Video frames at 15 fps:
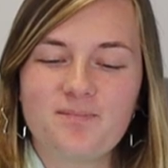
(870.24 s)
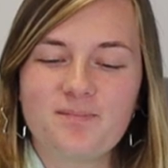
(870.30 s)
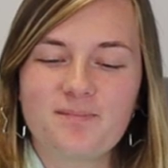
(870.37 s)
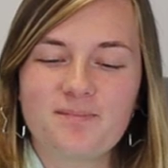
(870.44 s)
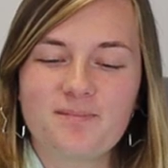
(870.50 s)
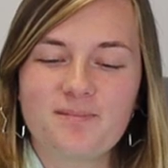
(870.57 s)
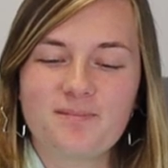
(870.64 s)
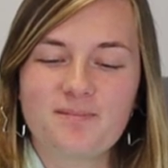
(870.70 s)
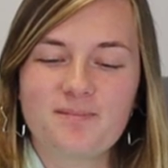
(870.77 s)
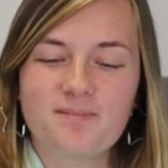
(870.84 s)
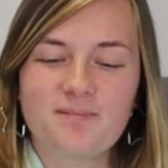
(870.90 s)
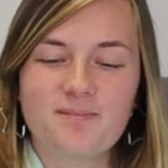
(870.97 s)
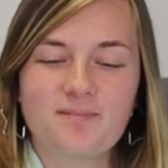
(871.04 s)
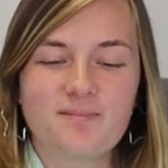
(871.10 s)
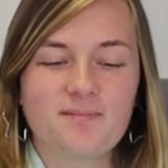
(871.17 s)

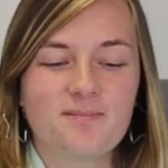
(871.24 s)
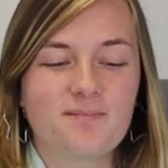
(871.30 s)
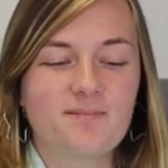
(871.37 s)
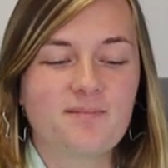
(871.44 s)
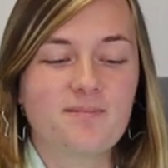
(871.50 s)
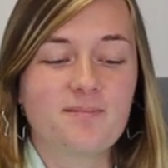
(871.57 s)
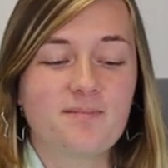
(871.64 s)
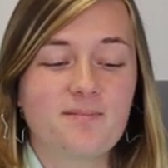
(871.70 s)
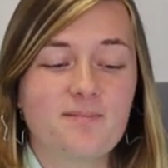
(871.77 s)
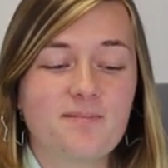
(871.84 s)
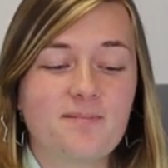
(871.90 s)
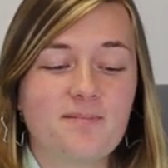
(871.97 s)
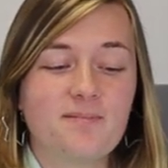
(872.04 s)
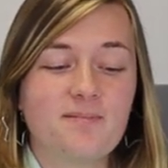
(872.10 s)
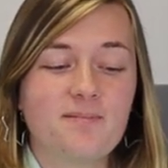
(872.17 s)

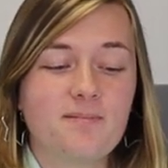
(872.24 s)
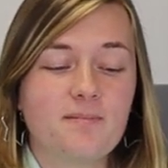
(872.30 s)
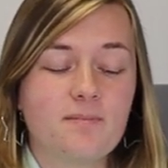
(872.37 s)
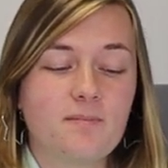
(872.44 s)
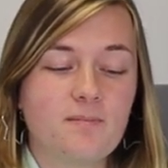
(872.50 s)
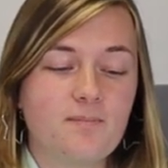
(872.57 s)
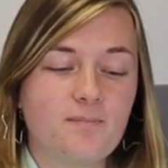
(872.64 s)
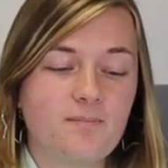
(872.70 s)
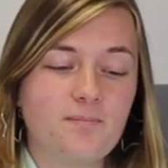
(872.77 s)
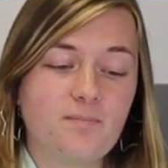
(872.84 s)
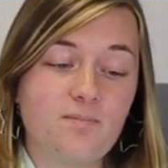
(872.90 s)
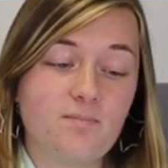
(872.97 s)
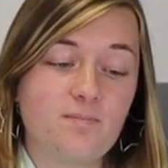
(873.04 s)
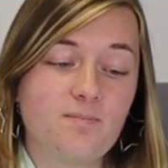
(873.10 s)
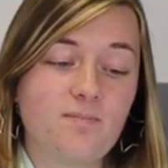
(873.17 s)

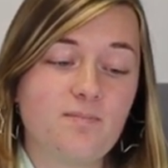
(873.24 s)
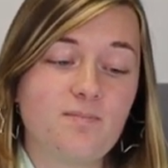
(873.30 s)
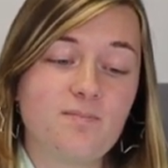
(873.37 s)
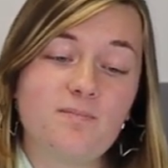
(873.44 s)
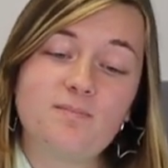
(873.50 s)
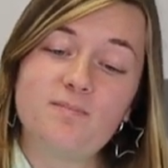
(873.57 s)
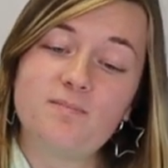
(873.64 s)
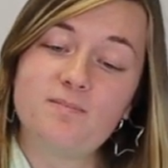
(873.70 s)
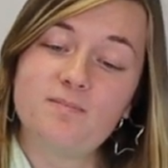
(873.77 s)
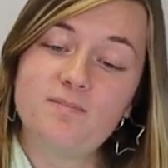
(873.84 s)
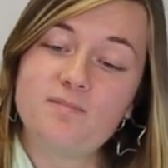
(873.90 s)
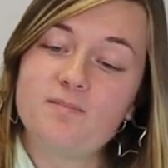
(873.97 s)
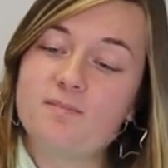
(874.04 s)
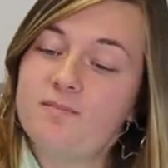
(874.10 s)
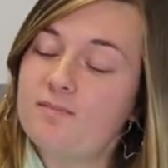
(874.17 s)

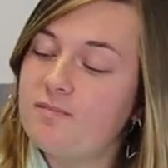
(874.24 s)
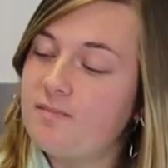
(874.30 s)
The person shown says nothing.